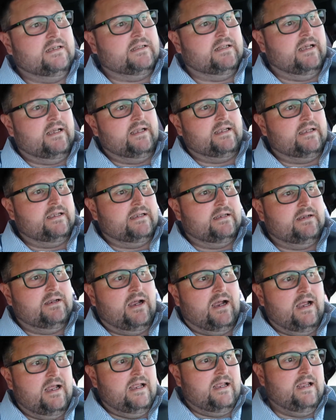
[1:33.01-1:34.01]
Like,
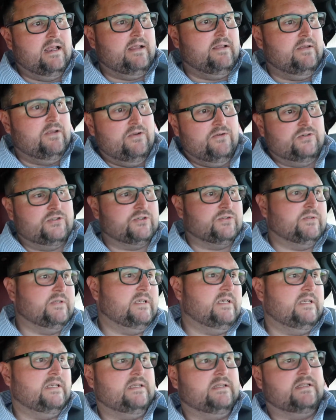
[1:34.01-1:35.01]

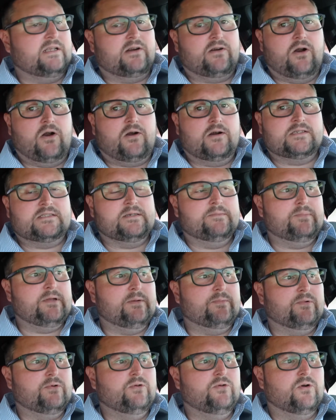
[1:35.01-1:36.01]
usually there are some
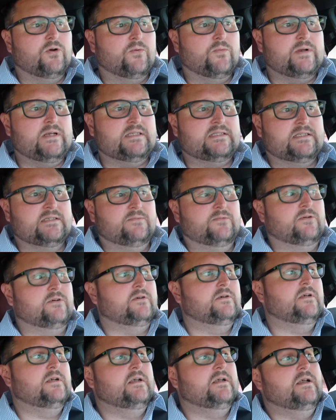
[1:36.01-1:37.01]
people who are reasonable,